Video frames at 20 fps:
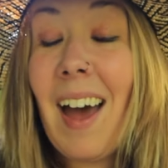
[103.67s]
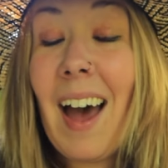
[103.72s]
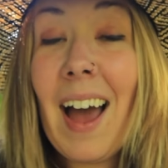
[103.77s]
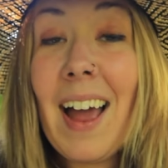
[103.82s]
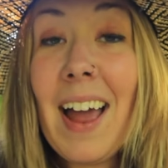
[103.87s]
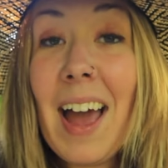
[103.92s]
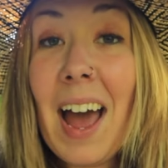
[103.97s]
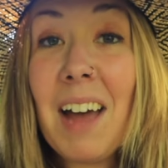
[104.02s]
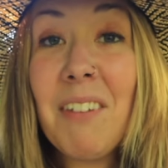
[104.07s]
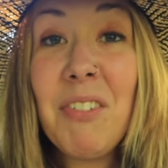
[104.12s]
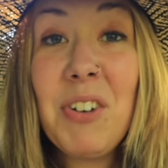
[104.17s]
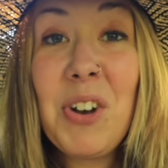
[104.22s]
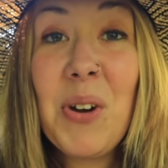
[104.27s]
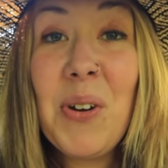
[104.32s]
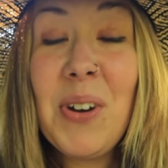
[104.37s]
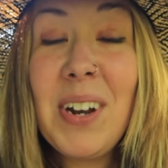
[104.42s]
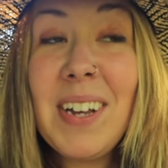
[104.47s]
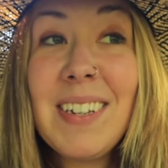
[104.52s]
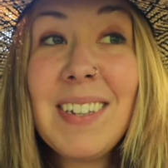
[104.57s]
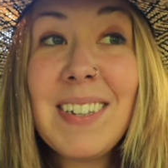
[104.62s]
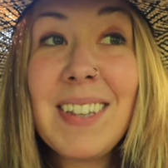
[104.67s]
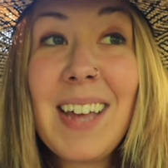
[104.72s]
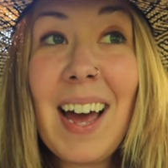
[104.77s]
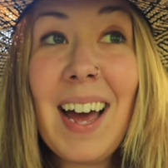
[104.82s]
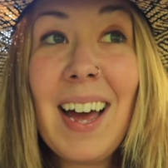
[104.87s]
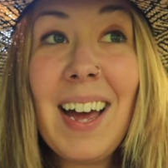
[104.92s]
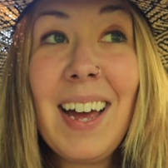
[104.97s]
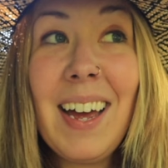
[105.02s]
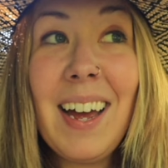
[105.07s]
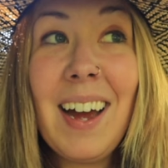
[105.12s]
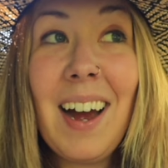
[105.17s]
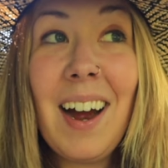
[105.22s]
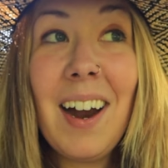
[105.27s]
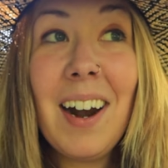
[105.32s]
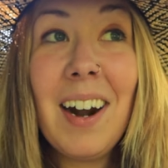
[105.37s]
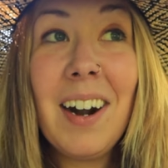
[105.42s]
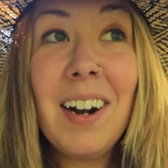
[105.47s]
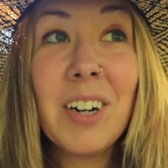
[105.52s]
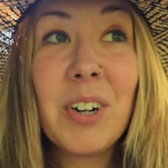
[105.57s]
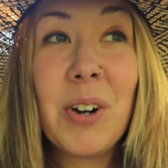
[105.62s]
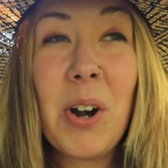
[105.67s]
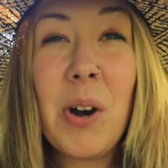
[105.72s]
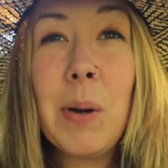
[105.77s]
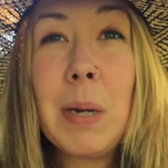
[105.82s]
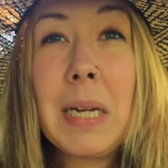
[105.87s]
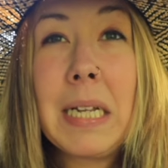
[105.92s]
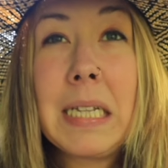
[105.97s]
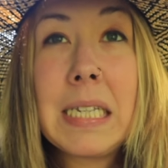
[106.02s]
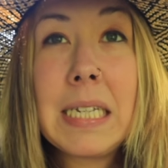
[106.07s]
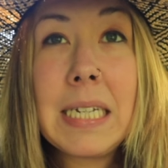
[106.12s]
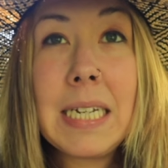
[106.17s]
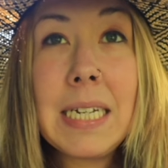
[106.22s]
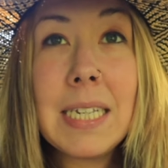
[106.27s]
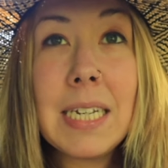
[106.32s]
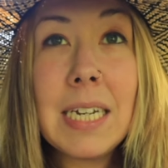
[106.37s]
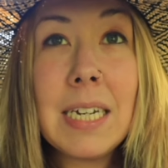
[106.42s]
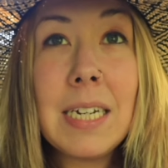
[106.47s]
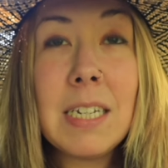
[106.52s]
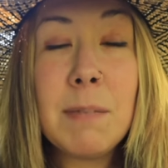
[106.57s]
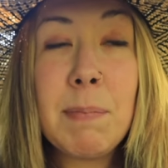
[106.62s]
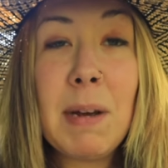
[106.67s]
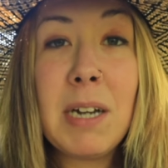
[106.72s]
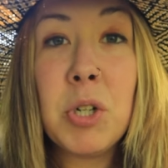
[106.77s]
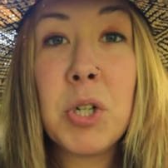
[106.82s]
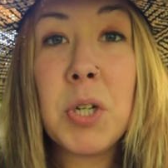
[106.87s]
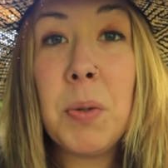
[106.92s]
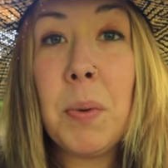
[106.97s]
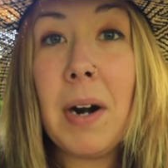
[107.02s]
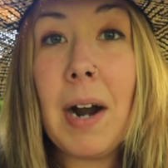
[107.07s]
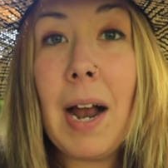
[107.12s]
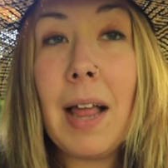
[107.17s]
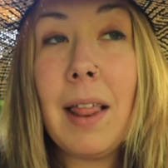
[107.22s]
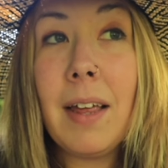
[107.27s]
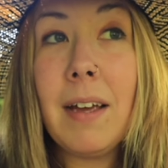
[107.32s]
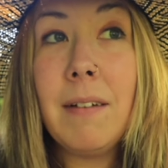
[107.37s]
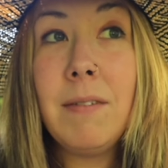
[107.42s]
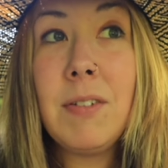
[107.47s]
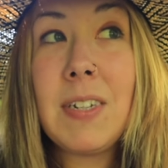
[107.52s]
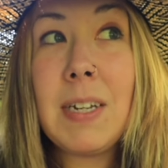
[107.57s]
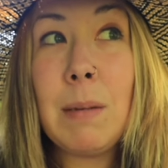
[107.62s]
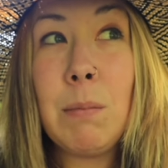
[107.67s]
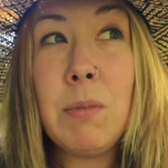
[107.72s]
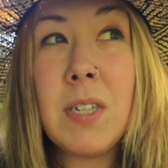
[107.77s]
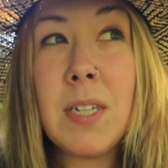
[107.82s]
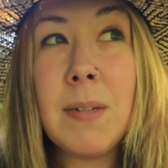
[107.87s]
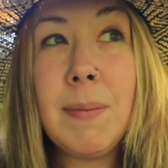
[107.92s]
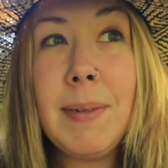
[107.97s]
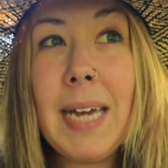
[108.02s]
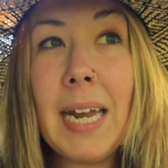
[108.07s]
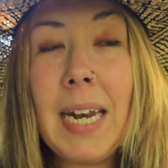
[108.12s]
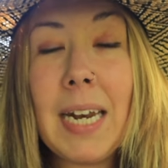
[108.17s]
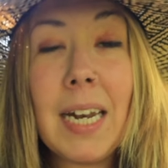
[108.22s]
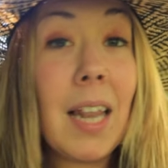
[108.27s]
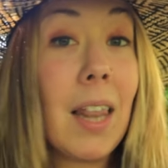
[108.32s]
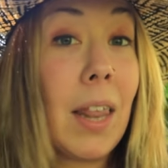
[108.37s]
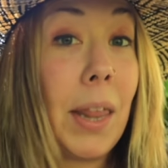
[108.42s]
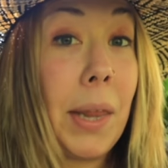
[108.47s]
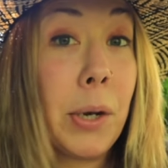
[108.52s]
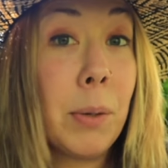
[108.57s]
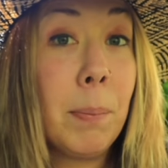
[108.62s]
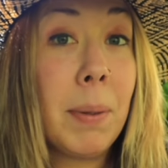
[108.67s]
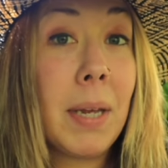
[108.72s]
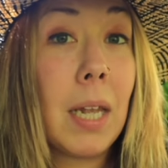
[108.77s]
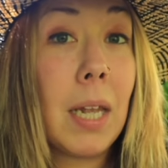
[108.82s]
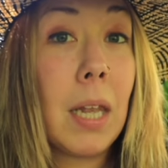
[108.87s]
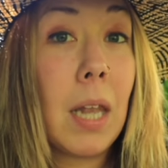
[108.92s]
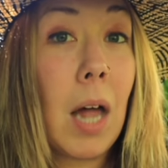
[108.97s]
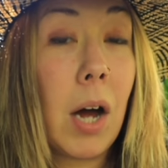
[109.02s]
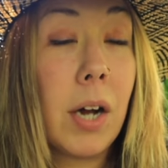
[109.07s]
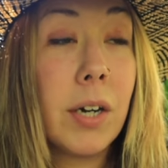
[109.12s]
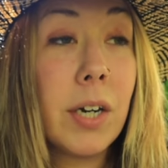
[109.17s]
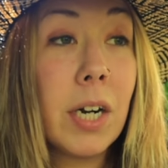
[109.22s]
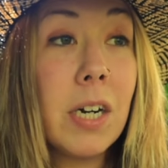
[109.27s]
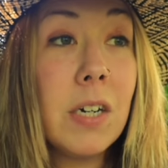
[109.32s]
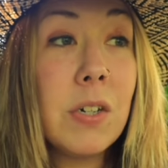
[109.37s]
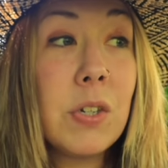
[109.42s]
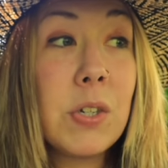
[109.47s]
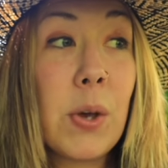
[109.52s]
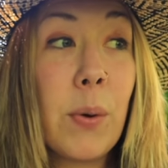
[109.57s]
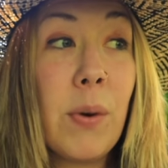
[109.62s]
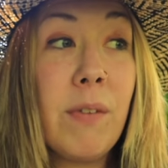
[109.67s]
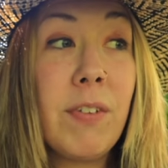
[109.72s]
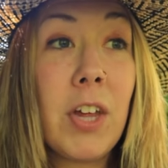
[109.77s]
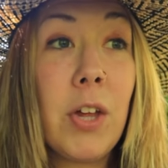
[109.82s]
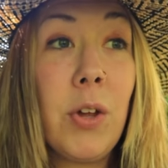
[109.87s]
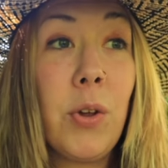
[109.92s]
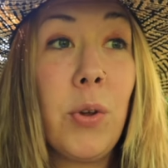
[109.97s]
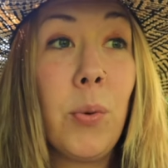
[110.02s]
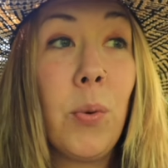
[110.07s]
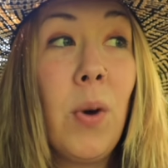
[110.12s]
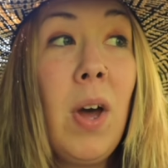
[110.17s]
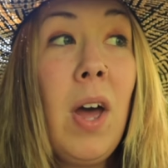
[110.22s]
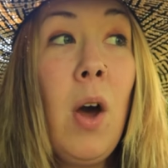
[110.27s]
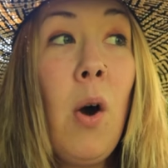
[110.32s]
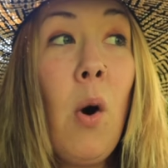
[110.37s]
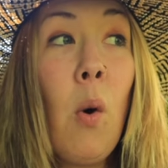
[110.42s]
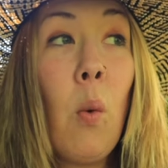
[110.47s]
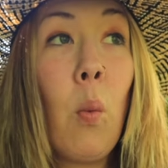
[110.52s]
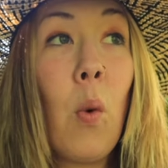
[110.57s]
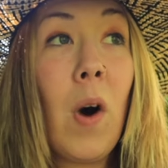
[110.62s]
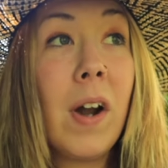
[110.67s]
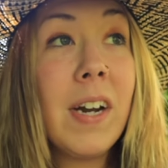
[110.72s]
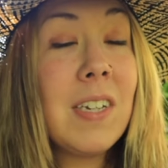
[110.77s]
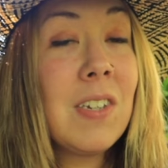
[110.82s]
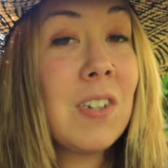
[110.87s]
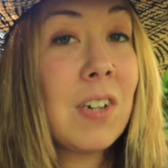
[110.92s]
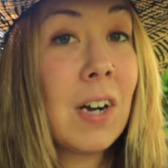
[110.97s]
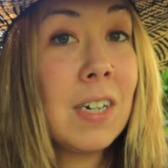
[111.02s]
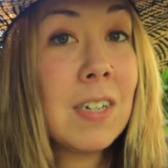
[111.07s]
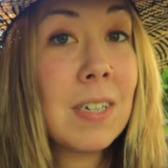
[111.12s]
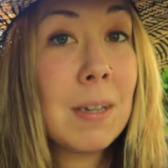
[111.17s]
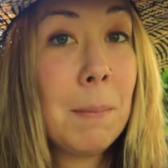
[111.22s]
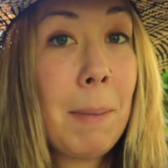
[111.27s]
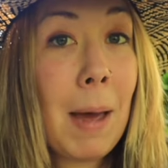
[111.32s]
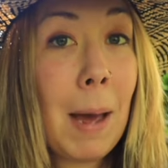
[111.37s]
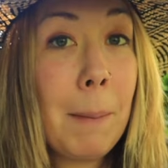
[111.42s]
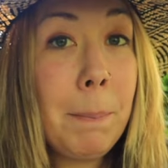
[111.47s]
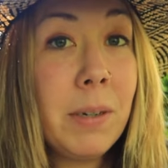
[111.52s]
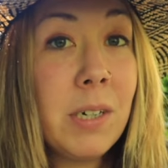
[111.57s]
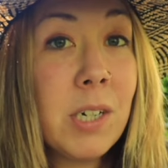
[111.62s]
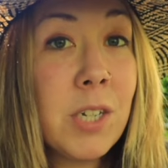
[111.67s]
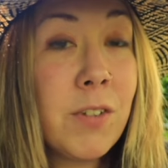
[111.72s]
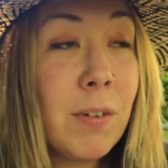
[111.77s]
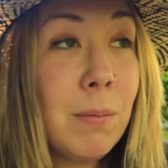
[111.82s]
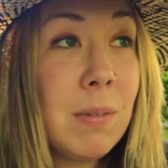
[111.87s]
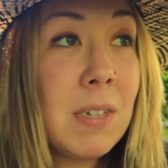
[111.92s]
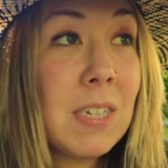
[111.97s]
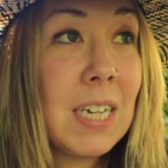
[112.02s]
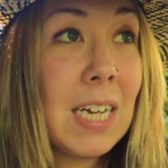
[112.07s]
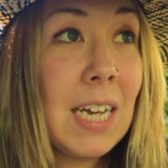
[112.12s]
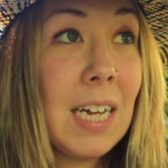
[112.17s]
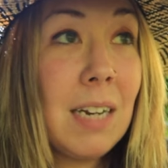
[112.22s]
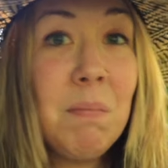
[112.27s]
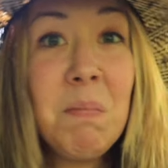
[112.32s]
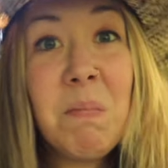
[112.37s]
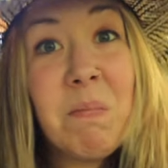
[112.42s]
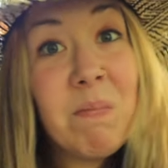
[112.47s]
I have noticed that our growing season, especially where I live, seems to be getting a little bit longer. So if you want to start some peppers from seed,